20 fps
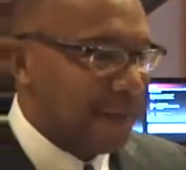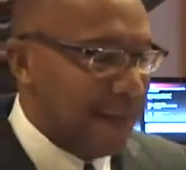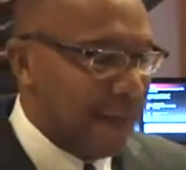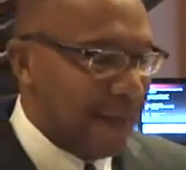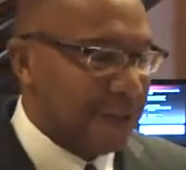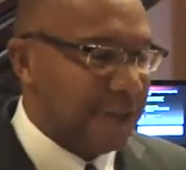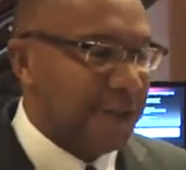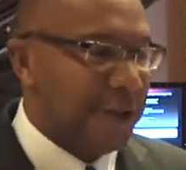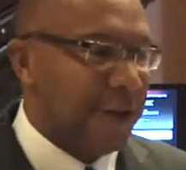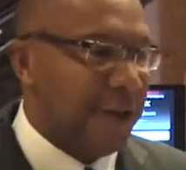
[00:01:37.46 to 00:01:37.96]
and that
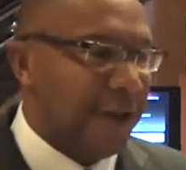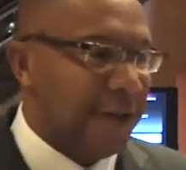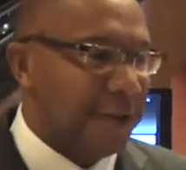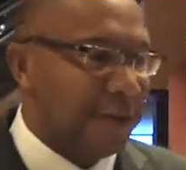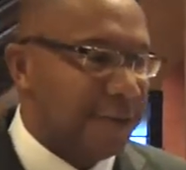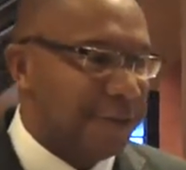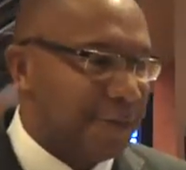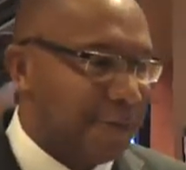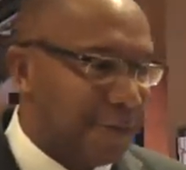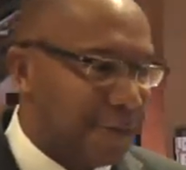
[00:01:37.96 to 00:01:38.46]
not just correct.
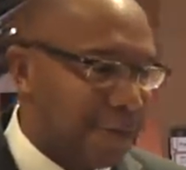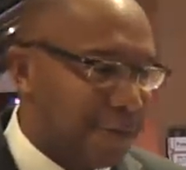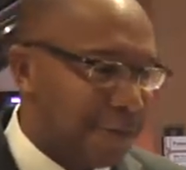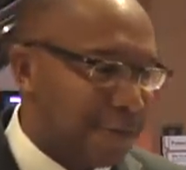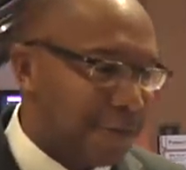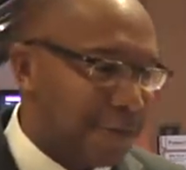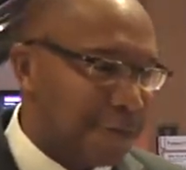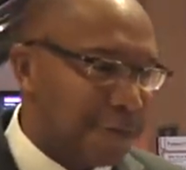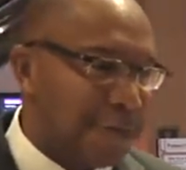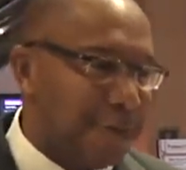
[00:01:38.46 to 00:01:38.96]
sort of
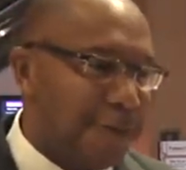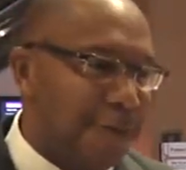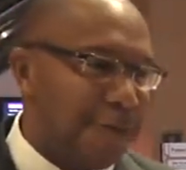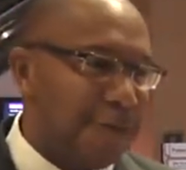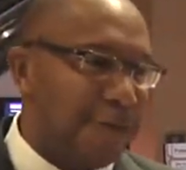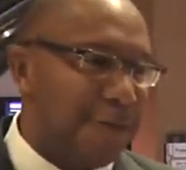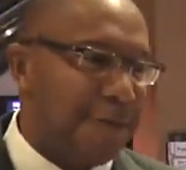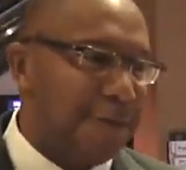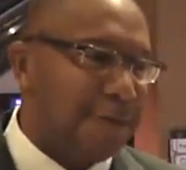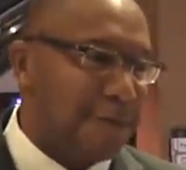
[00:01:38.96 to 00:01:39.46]
administering
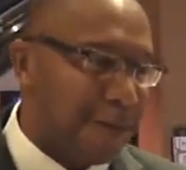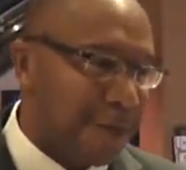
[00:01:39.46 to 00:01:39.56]
uh,